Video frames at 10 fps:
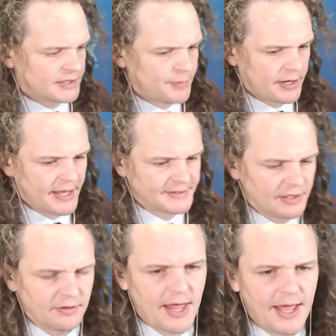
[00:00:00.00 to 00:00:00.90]

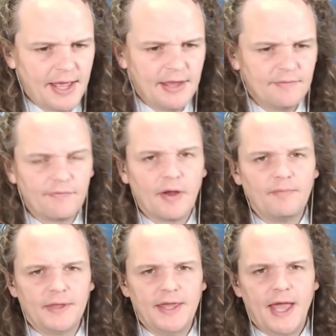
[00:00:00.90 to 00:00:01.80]
broadcasting live from
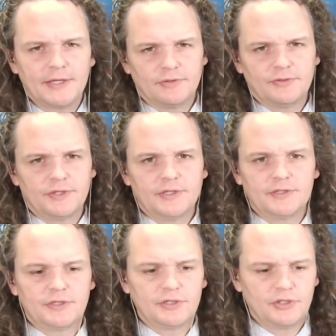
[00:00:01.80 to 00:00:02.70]
the
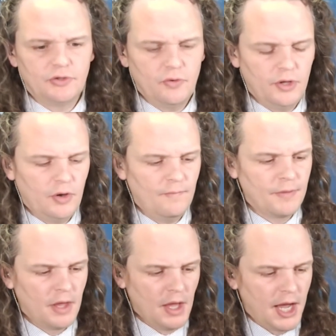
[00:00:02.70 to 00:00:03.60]
Hesselson's studio
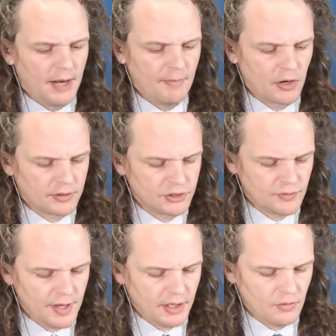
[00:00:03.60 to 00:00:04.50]
on Marcus
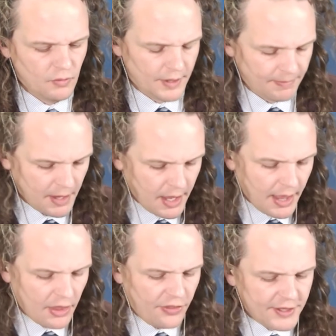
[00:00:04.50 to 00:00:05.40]
Street in Corning.
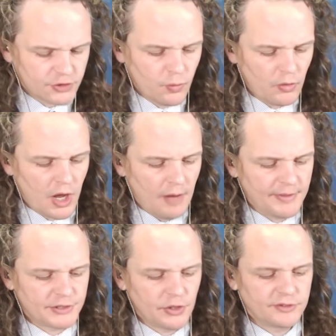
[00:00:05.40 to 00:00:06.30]
This will come
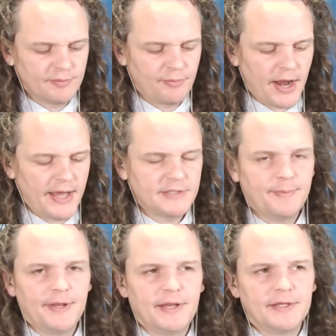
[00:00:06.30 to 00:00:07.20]
as no surprise,
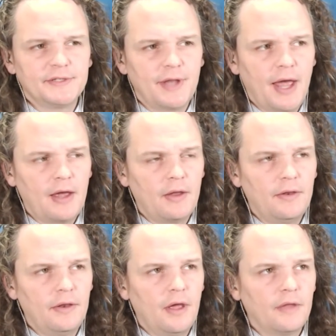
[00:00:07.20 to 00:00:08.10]
but it is not
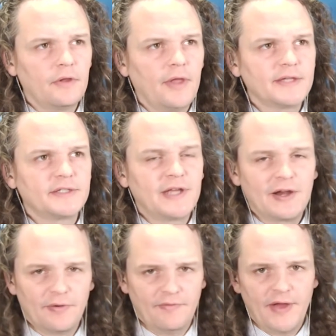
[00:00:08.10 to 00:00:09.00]
nonetheless
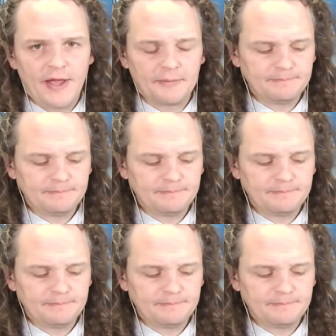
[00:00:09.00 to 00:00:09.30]
terrifying.